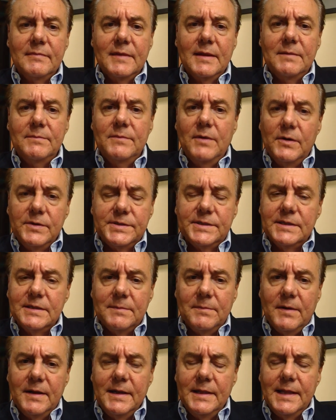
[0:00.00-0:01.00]
Most of the
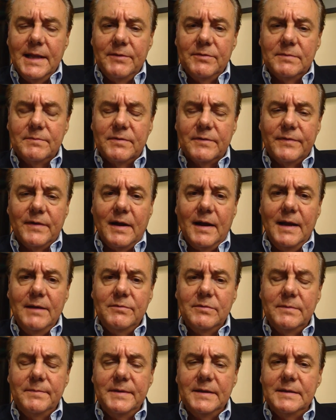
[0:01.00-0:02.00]
money they would provide
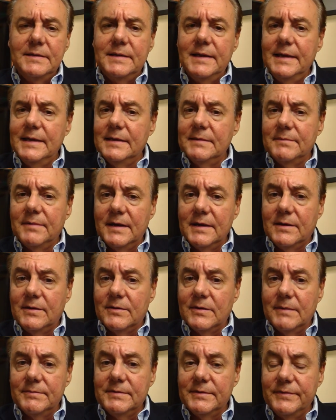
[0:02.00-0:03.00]
would be taken by
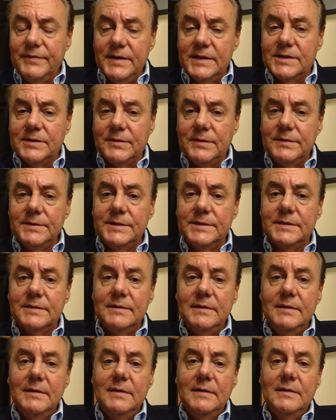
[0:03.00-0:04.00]
corrupt officials,
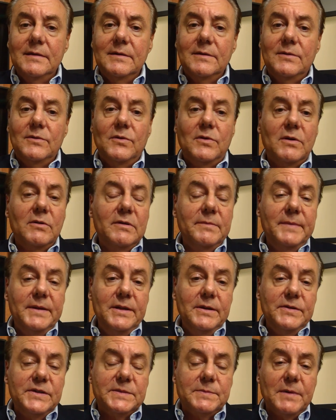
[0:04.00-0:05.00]
or it would be
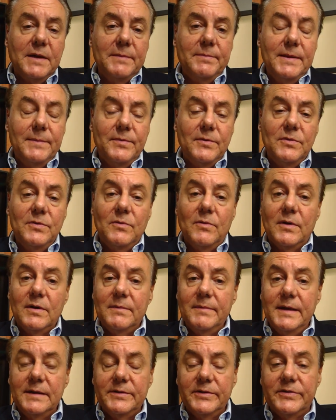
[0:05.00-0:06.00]
used by people who want
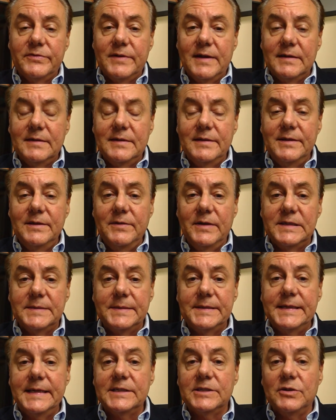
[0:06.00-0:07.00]
to make the trek to the
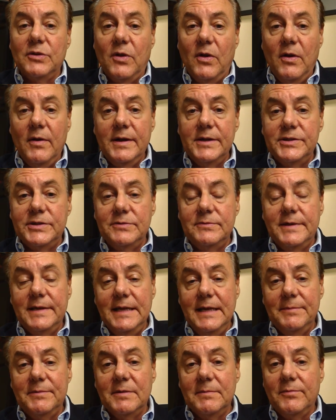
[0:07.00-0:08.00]
U.S. As long as you
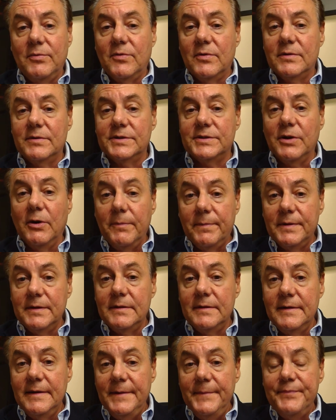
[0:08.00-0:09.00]
keep the borders
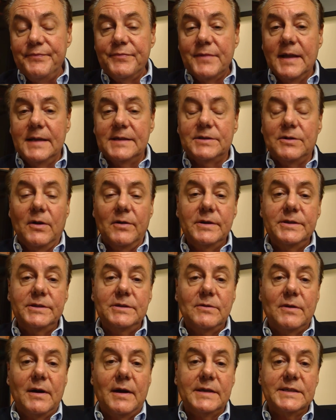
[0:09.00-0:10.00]
open, as long as
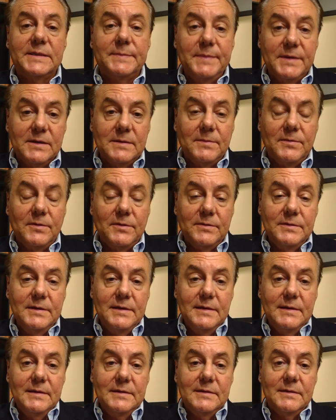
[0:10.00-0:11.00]
you are hospitable
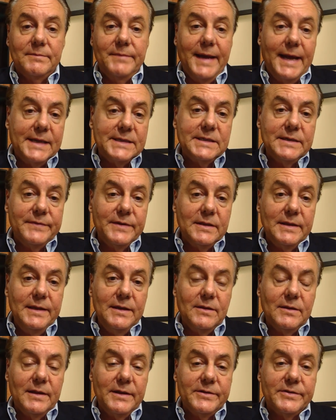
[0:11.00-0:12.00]
to massive
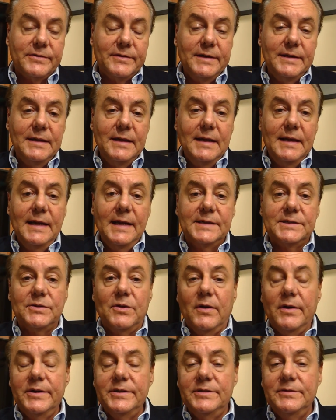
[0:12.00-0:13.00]
illegal entry, as
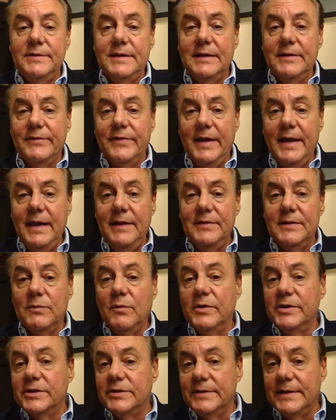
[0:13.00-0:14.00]
long as you convey that
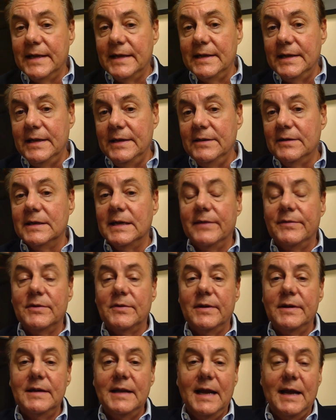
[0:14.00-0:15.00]
once you get in, you're never
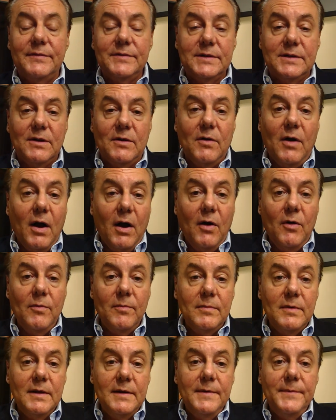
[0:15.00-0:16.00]
going to have to go
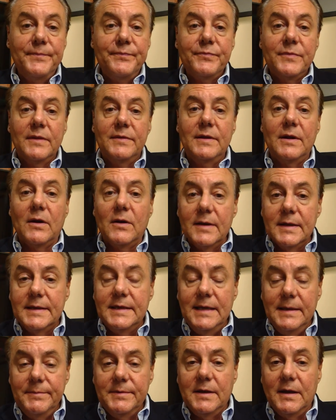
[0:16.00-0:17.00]
home, they're going to
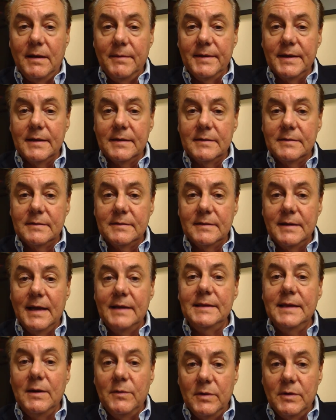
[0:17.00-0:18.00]
keep coming,
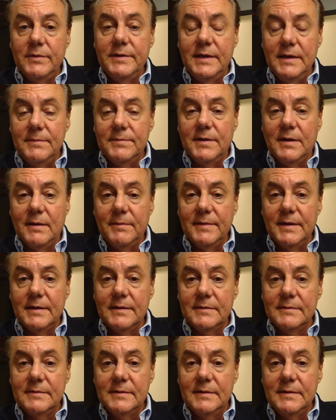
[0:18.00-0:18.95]
and they will keep coming.